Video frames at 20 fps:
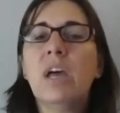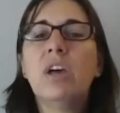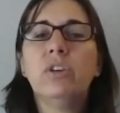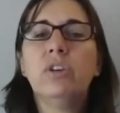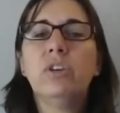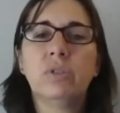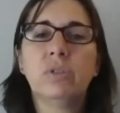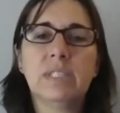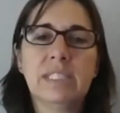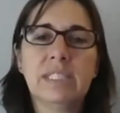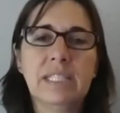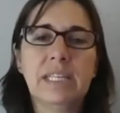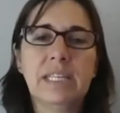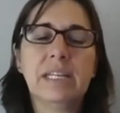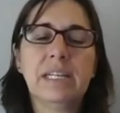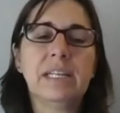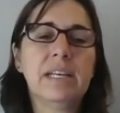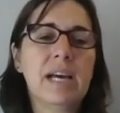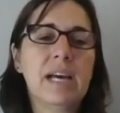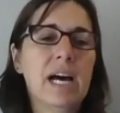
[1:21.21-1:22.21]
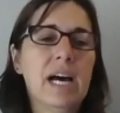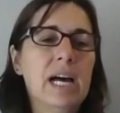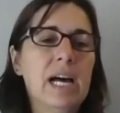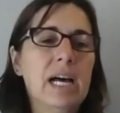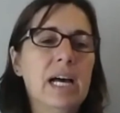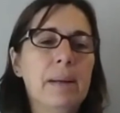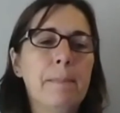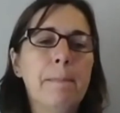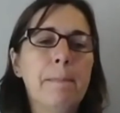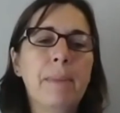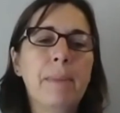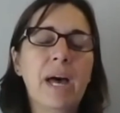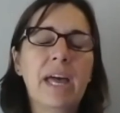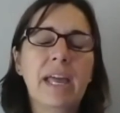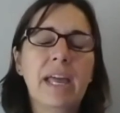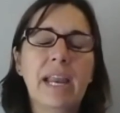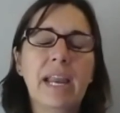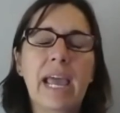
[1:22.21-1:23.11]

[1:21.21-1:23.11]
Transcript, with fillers: You'll see it. Um, but